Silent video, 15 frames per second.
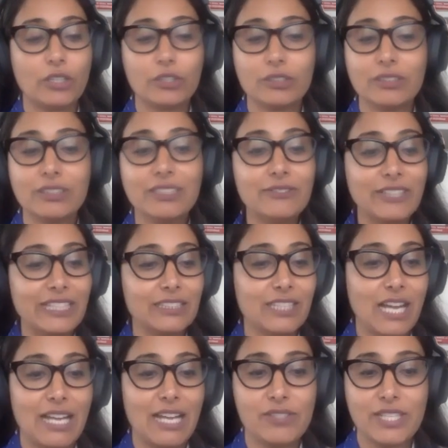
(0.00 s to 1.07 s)
living
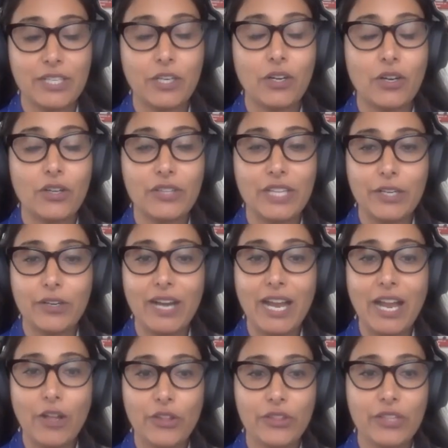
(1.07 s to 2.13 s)
lives that are
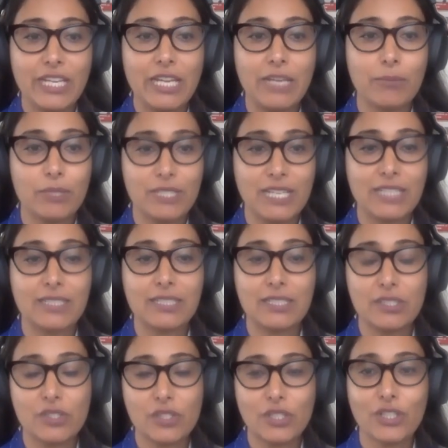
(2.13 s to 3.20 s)
healthy and protected
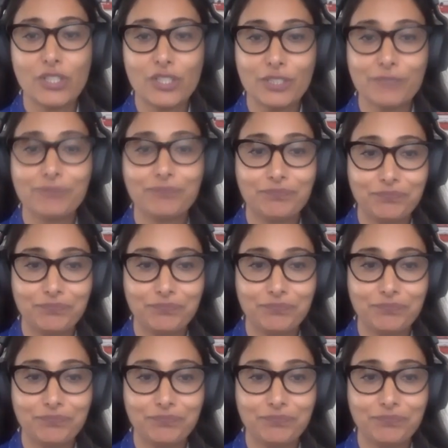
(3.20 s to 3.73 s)
and secure.